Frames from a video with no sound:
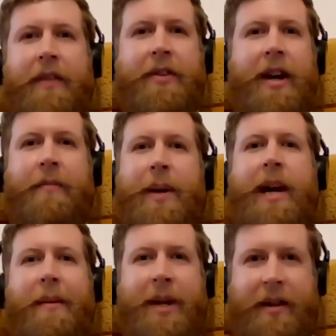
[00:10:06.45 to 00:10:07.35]
That's kind of
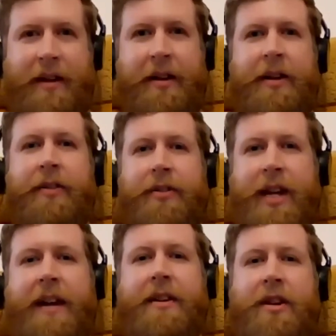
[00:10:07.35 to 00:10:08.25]
becoming the
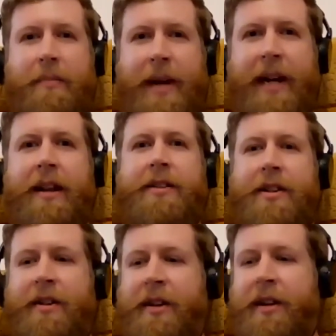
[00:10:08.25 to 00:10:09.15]
standard
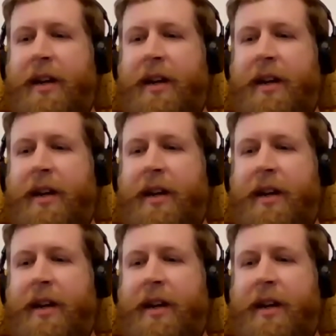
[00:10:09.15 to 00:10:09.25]
nomenclature.